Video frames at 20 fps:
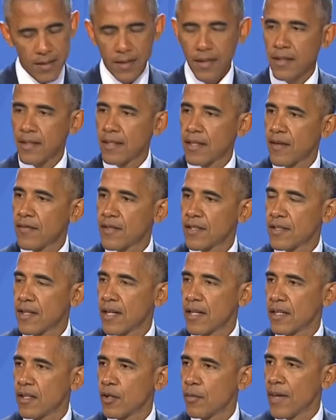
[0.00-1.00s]
to the
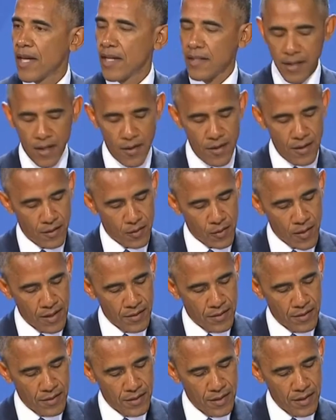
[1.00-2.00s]
devastating humanitarian
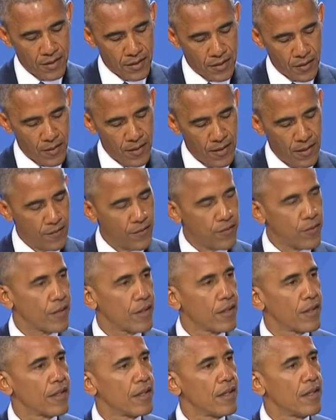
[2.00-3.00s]
crisis in Syria and for
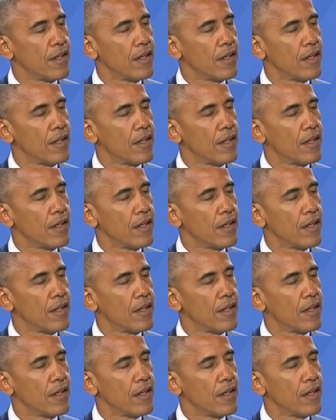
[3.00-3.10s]
the